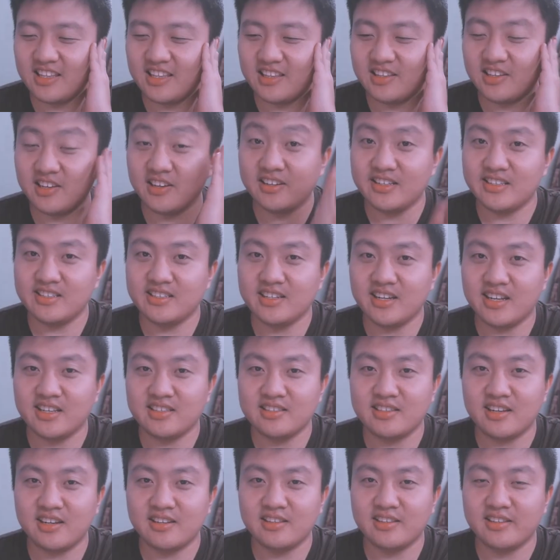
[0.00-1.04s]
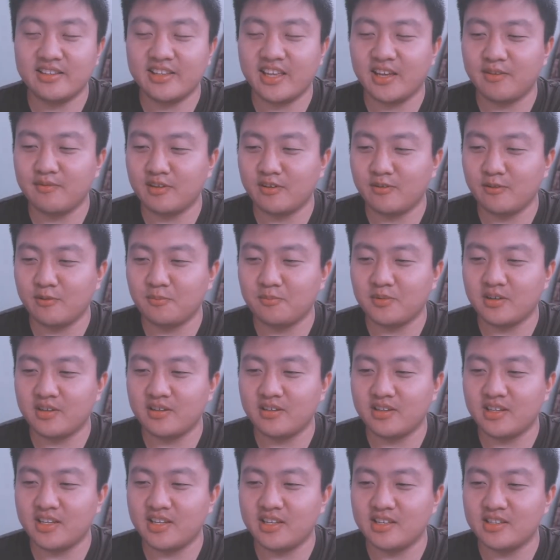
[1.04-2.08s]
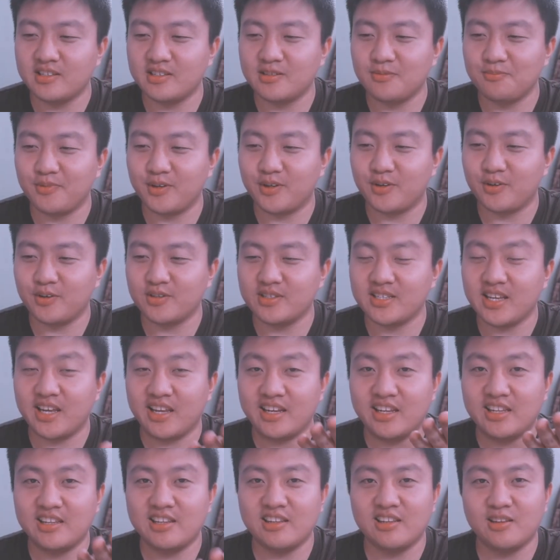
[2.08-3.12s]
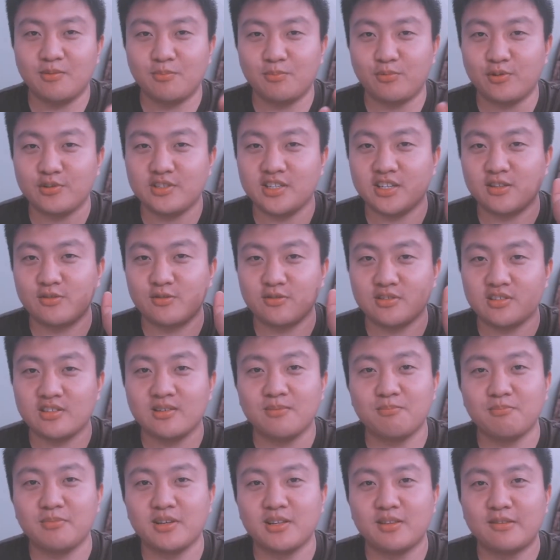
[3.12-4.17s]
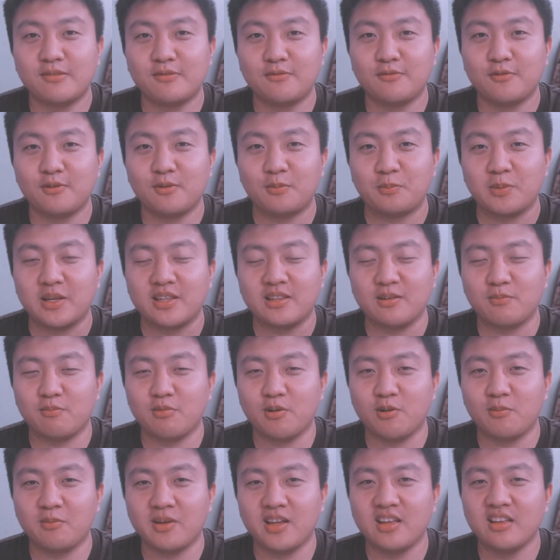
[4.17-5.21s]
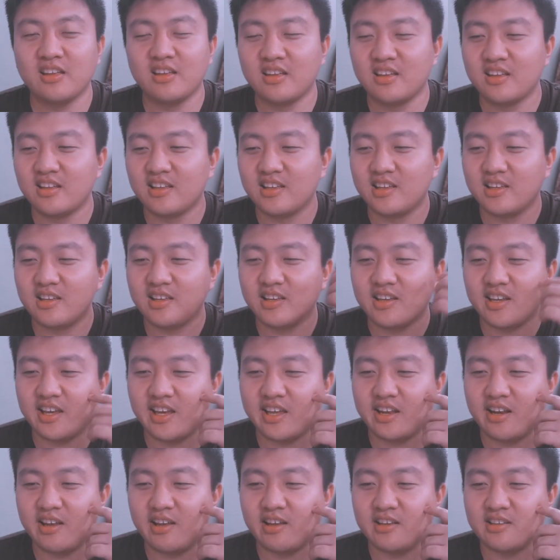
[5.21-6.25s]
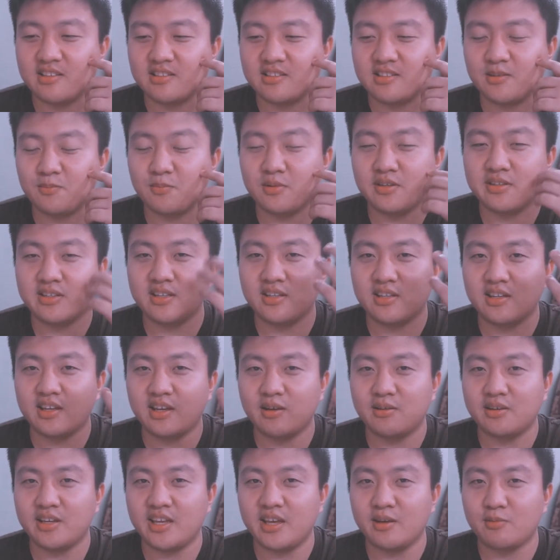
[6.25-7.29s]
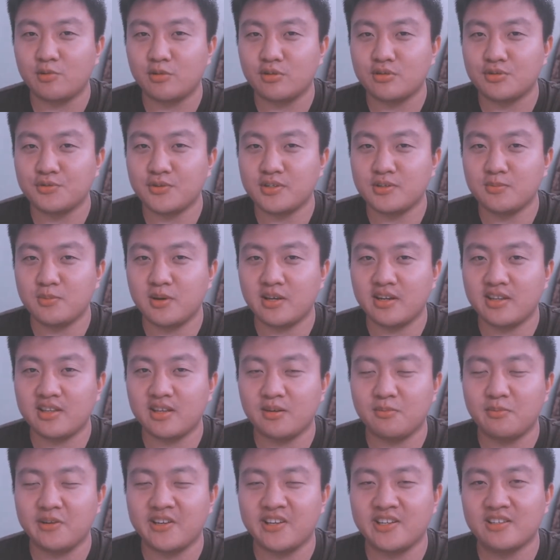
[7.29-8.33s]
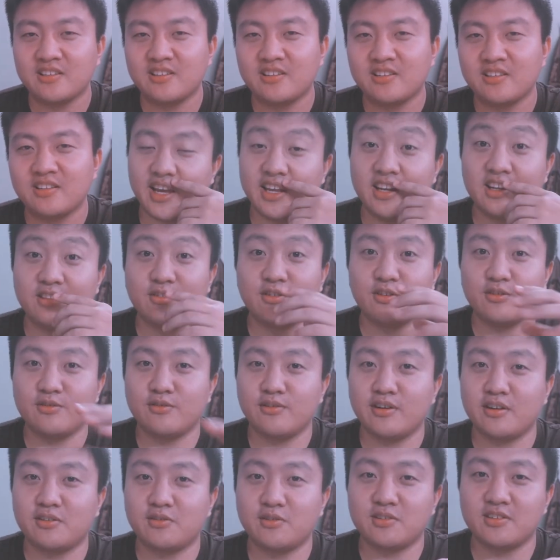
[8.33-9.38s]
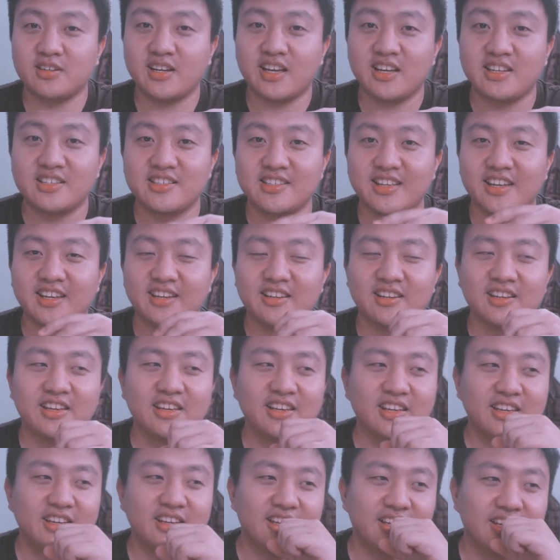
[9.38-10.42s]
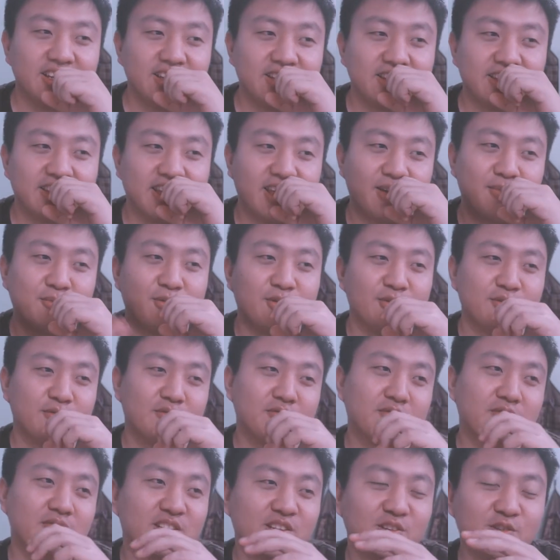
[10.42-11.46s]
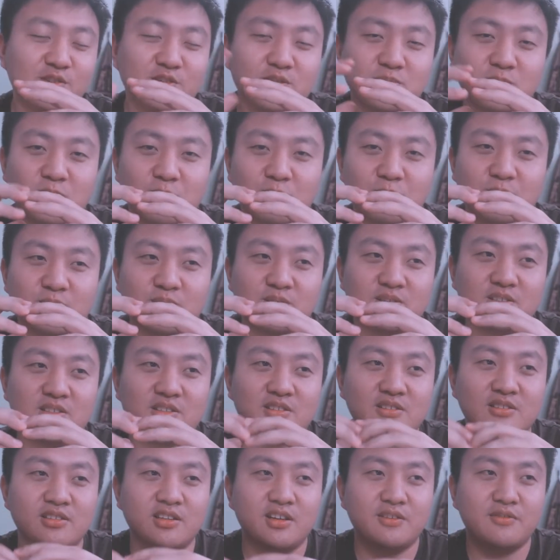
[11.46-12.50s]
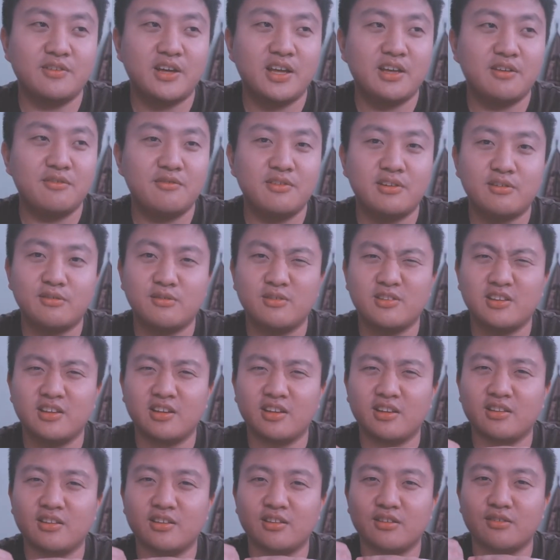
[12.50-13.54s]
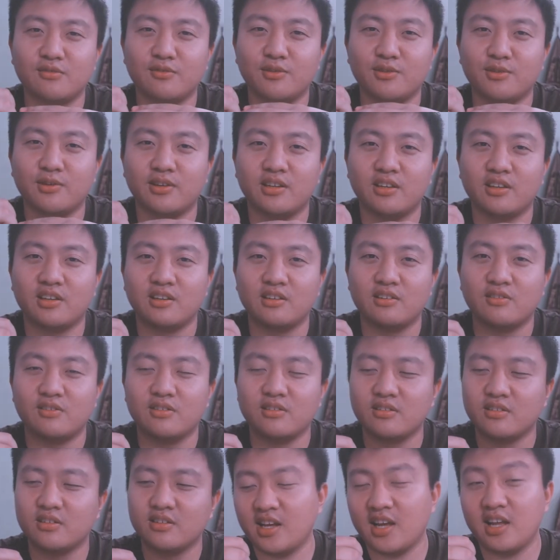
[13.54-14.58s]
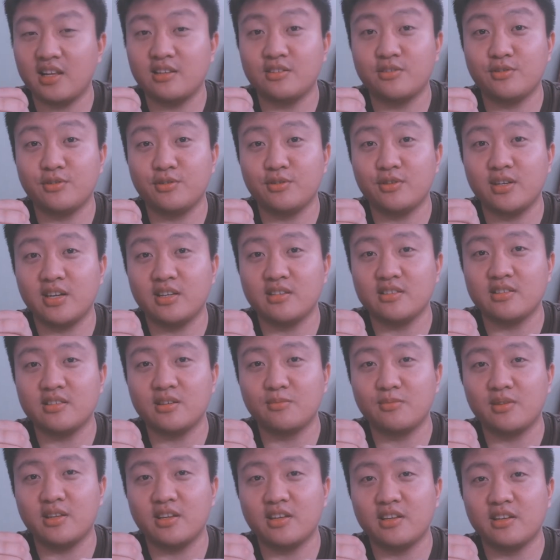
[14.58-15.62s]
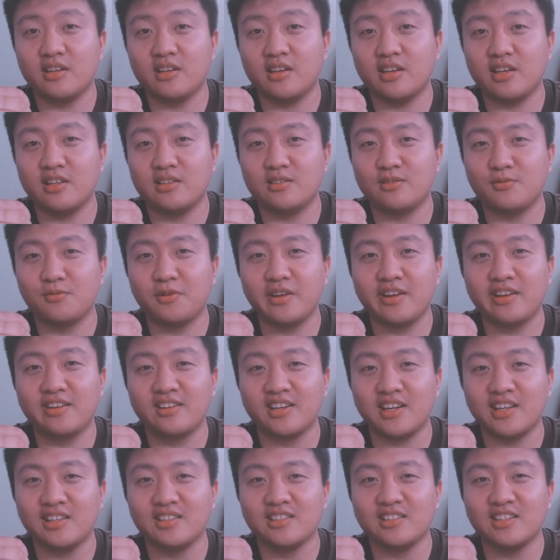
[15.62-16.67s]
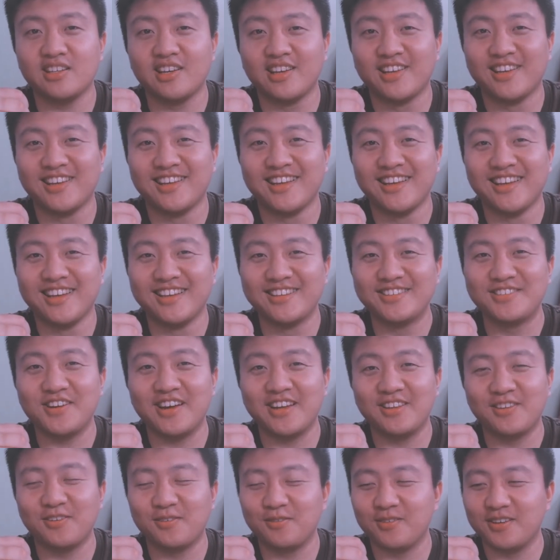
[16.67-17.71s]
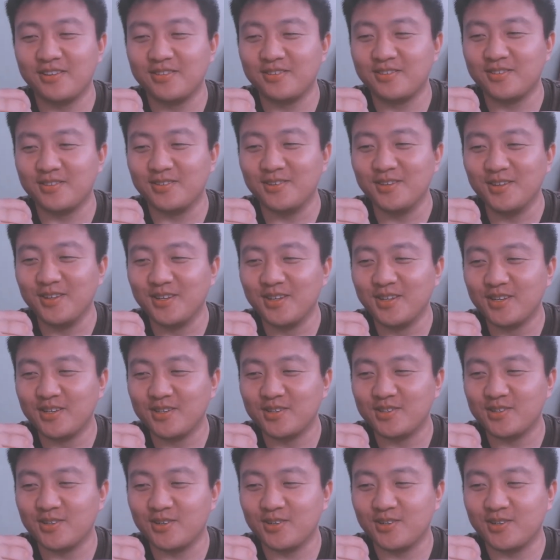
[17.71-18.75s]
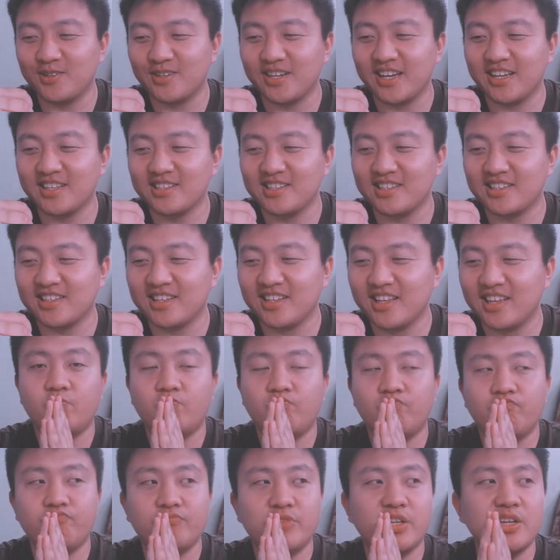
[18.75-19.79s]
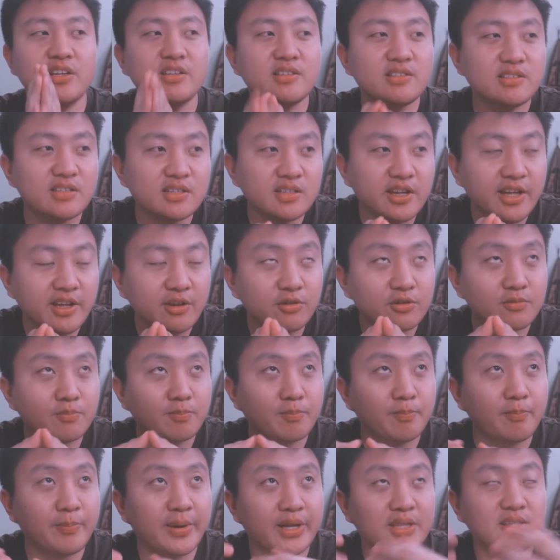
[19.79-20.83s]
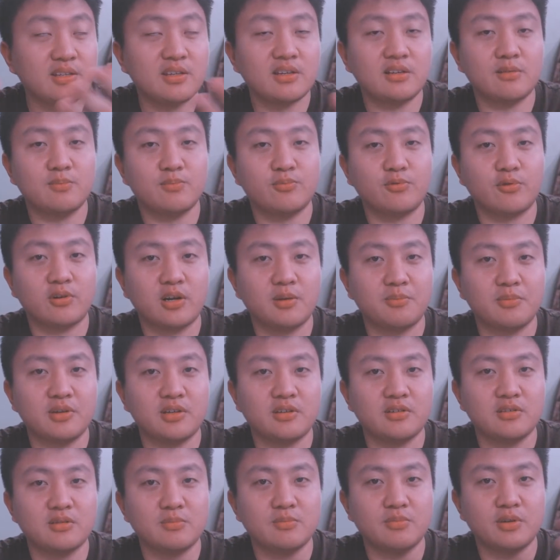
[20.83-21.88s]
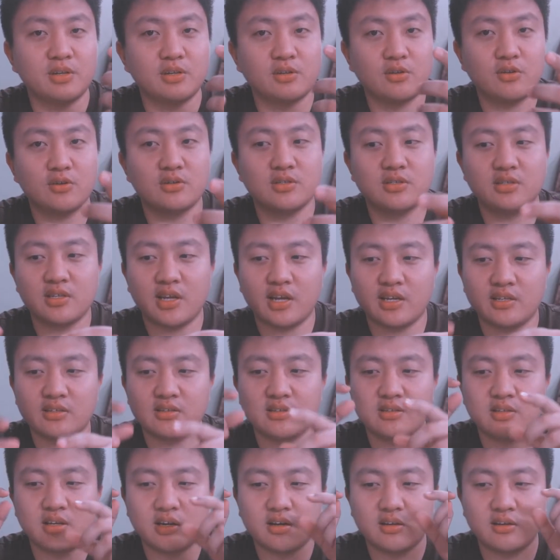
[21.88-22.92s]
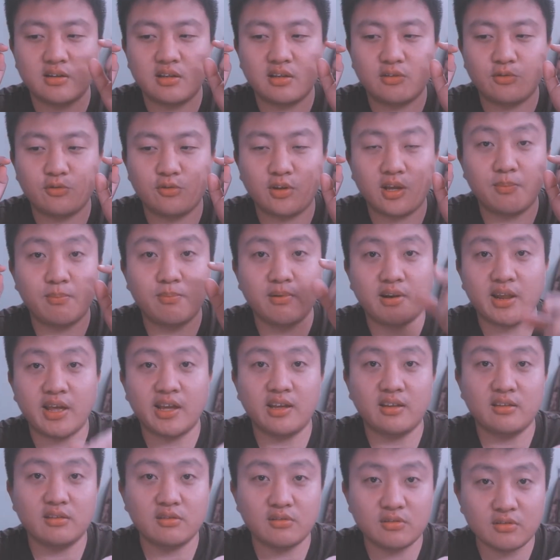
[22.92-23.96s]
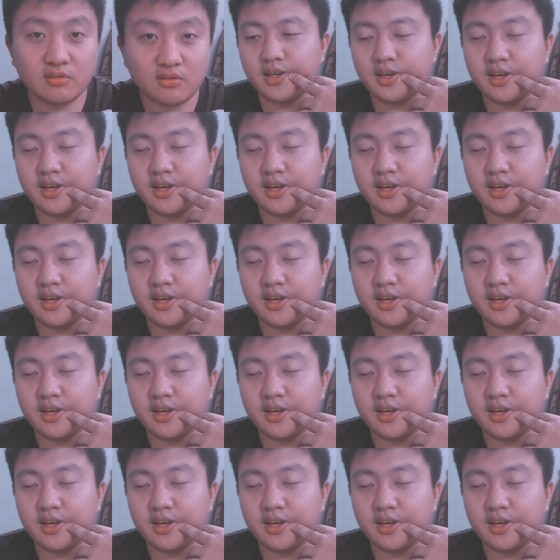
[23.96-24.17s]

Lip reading: The reason I started game development is because I needed a project to submit for my diploma, and I submitted a game called Swachh Bharat Abhiyan, and it got recognized and it came on newspapers and stuff. I even got an interview and all. I'll show you guys someday. It's very cringy, so I don't want to show you guys it. The reason I got better at programming is because I started to apply it.